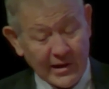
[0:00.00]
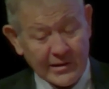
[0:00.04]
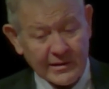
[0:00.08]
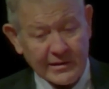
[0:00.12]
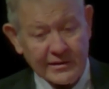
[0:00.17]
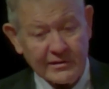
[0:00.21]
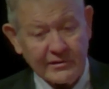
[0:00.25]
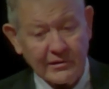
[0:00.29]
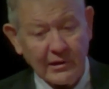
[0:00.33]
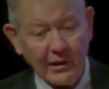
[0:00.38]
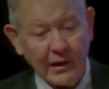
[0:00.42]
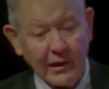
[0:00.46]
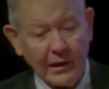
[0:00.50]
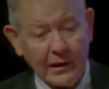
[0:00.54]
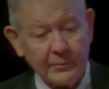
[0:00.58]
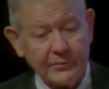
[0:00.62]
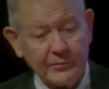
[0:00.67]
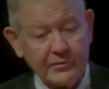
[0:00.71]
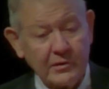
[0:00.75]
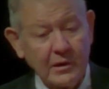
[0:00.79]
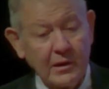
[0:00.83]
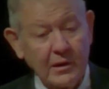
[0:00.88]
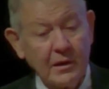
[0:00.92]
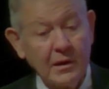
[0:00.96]
times.
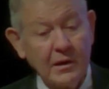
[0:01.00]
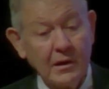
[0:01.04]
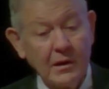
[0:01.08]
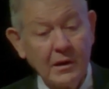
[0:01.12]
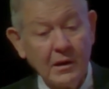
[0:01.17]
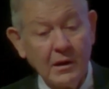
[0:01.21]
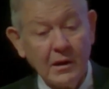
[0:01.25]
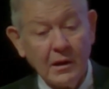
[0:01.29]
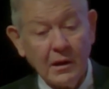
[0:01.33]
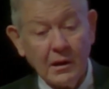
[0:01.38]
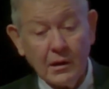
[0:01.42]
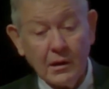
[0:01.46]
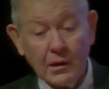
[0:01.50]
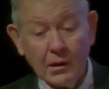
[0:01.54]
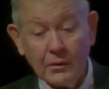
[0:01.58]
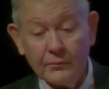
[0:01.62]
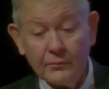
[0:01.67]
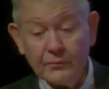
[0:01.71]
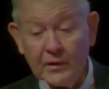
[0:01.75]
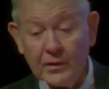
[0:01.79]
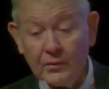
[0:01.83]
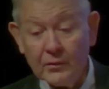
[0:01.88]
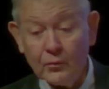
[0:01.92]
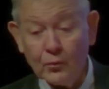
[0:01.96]

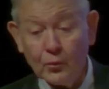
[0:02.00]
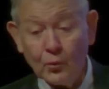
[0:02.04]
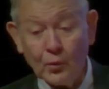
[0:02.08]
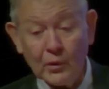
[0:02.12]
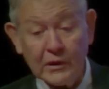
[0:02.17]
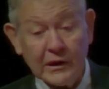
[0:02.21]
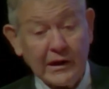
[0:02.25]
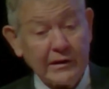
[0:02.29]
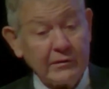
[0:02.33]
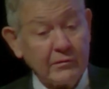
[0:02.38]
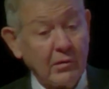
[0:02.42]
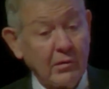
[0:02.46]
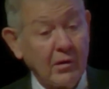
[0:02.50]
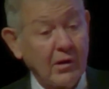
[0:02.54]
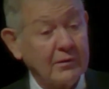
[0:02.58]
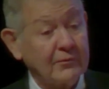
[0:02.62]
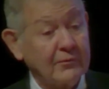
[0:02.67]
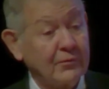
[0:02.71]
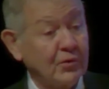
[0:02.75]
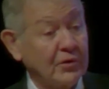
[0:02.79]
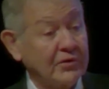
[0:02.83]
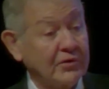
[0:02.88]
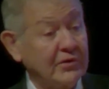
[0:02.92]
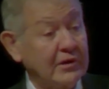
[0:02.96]
When I talk, for
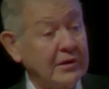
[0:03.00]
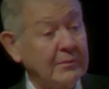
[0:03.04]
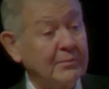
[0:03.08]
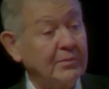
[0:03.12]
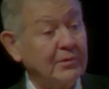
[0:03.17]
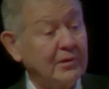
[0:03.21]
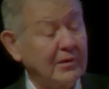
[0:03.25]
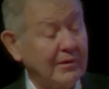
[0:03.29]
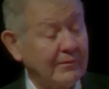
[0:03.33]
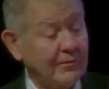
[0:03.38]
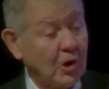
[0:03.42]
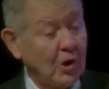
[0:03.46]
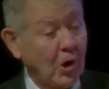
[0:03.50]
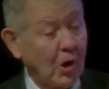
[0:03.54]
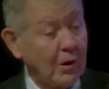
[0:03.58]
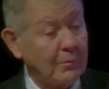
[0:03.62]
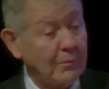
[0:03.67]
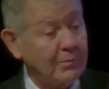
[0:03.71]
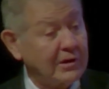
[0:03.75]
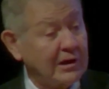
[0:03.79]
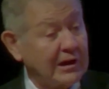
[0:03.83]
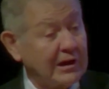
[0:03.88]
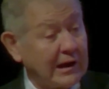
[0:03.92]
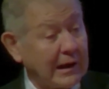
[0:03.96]
example, of carbon
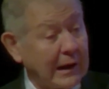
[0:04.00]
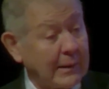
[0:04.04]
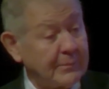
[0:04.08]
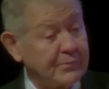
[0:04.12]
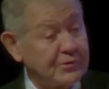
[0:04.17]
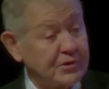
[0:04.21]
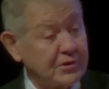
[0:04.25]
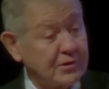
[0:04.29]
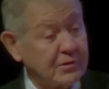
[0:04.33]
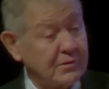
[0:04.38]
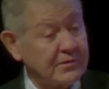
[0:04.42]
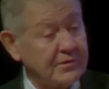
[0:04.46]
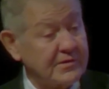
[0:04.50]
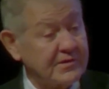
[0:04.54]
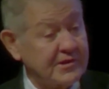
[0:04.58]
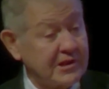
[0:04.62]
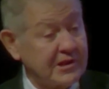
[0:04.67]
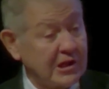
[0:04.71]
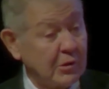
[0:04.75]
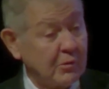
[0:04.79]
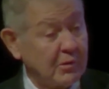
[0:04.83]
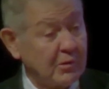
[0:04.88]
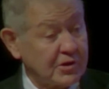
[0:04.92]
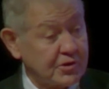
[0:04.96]
capture and
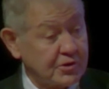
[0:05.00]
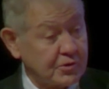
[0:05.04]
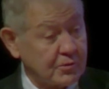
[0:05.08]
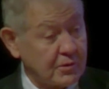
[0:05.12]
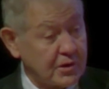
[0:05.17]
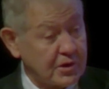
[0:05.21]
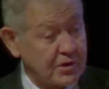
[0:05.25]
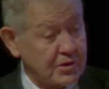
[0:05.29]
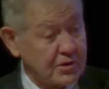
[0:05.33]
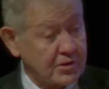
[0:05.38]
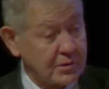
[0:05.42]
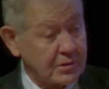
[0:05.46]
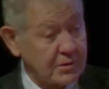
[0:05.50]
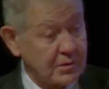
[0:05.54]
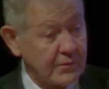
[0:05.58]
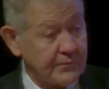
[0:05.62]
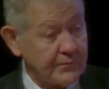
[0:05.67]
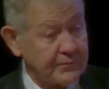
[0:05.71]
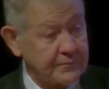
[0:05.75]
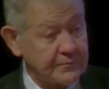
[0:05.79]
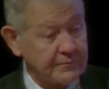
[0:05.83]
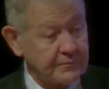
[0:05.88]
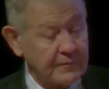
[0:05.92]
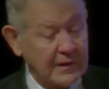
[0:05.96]
sequestration,
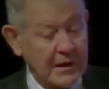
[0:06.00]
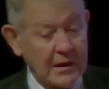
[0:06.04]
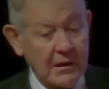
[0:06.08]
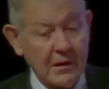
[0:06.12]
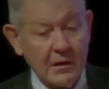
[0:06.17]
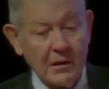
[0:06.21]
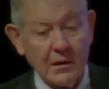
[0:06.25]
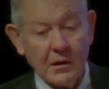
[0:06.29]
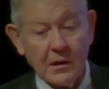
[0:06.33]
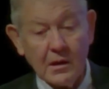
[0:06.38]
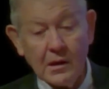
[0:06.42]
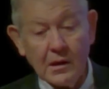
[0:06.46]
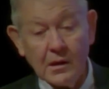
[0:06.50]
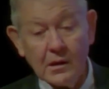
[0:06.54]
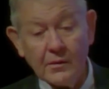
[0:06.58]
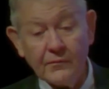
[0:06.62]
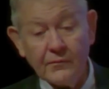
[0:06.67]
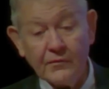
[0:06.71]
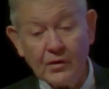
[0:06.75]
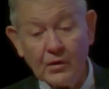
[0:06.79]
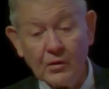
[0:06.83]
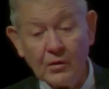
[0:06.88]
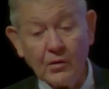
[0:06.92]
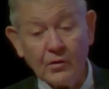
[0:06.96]
there
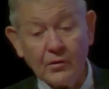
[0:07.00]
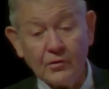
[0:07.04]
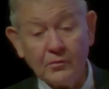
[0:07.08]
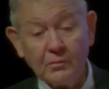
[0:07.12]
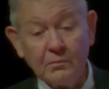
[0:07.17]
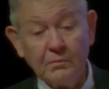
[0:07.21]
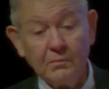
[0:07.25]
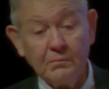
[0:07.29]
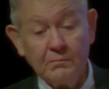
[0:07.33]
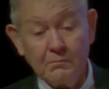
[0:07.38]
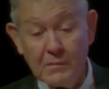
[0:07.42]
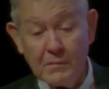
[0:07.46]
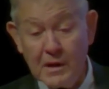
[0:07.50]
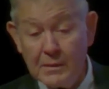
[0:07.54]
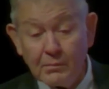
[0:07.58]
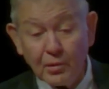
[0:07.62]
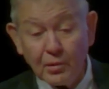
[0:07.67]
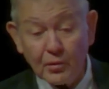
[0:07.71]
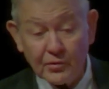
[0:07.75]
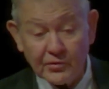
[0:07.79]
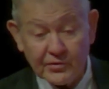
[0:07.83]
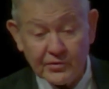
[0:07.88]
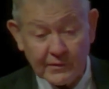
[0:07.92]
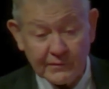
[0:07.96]
are members
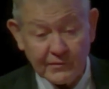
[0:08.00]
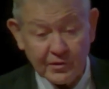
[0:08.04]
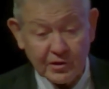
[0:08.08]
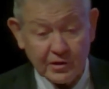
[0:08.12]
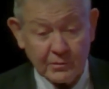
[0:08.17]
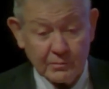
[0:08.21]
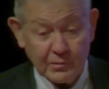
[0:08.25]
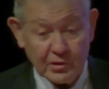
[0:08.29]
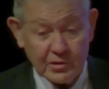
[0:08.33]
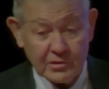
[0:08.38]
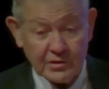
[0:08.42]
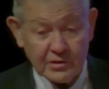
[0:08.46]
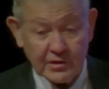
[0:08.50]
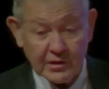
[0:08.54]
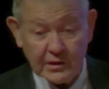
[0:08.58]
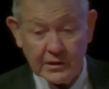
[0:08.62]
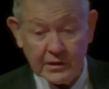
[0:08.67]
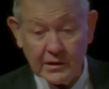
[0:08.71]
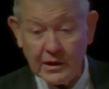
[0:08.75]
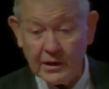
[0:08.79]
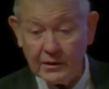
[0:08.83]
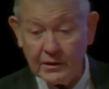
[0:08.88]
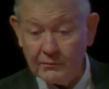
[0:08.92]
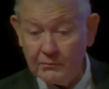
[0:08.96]
of the community
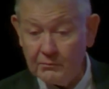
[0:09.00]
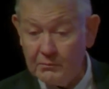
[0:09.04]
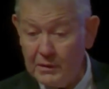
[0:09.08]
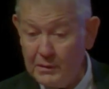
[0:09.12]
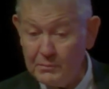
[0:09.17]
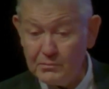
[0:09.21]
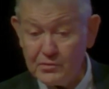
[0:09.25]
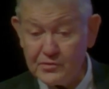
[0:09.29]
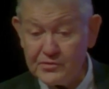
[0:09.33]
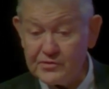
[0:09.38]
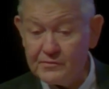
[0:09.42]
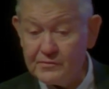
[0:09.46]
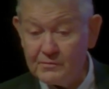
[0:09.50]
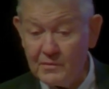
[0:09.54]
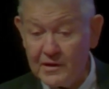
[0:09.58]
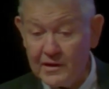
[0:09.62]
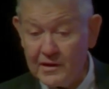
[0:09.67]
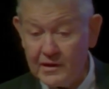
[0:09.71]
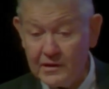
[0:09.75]
and members of my